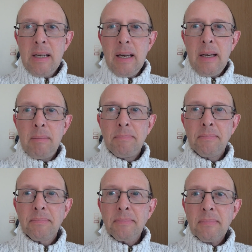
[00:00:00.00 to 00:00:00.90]

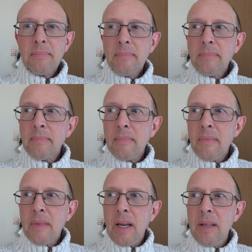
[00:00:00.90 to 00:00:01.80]

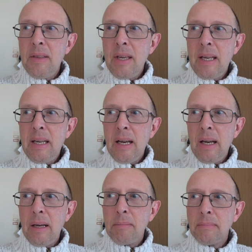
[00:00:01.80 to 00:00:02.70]

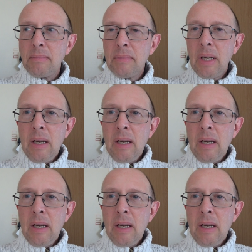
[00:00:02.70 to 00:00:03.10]
the